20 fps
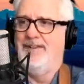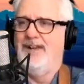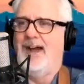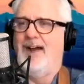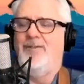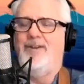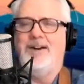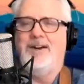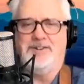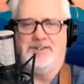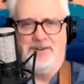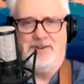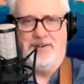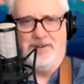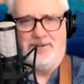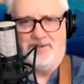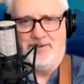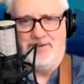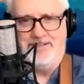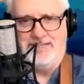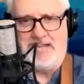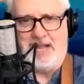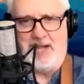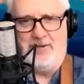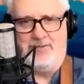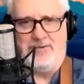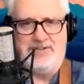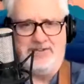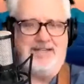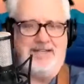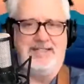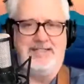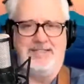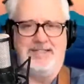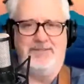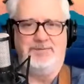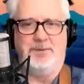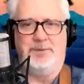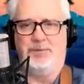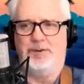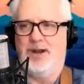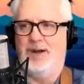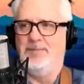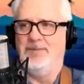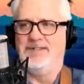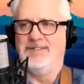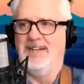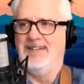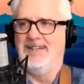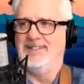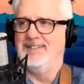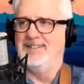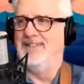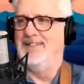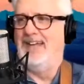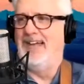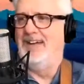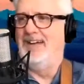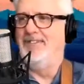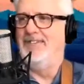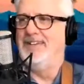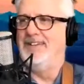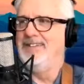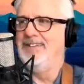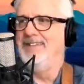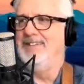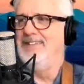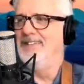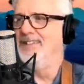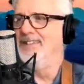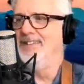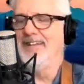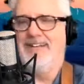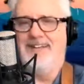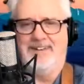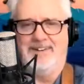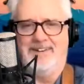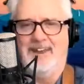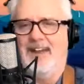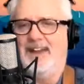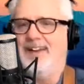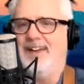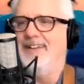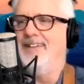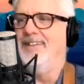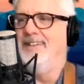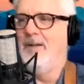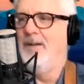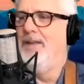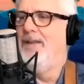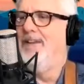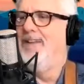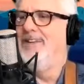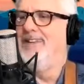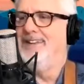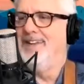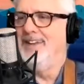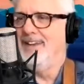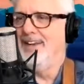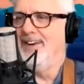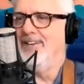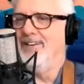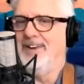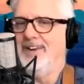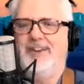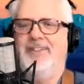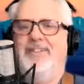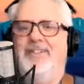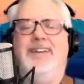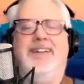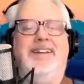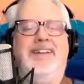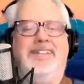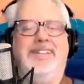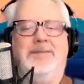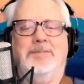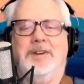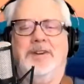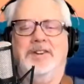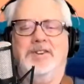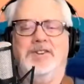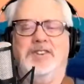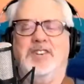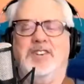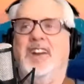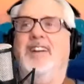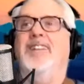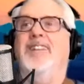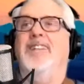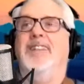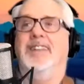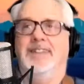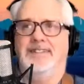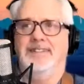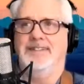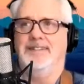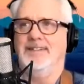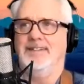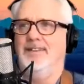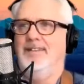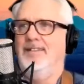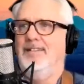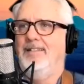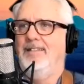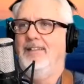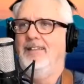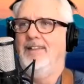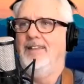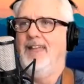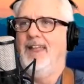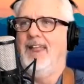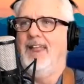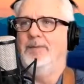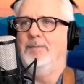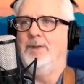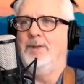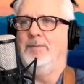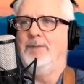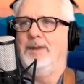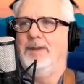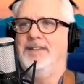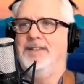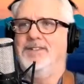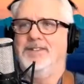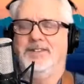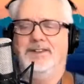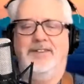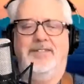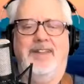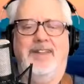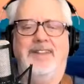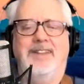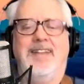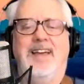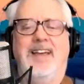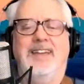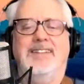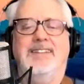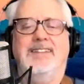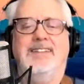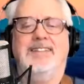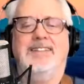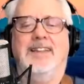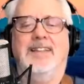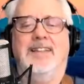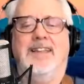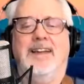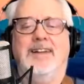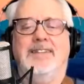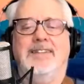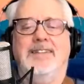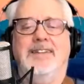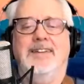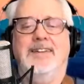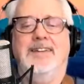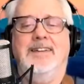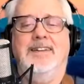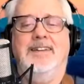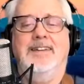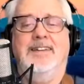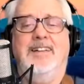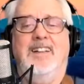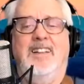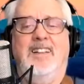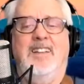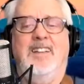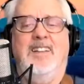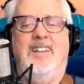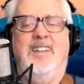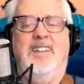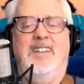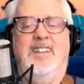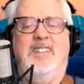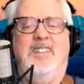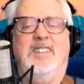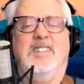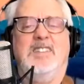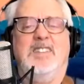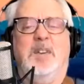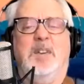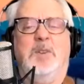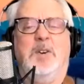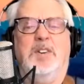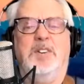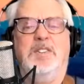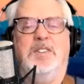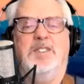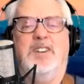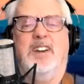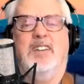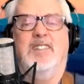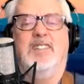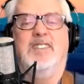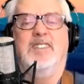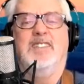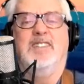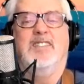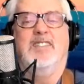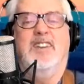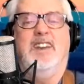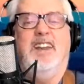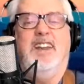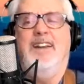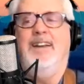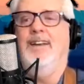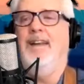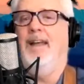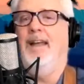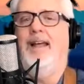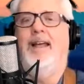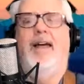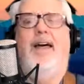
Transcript: I want to show you the first alpha test. You have to promise not to laugh. I did this late at night. But here it is. I'm going to share this. Let me make sure that is selected. So I'm going to share a screen.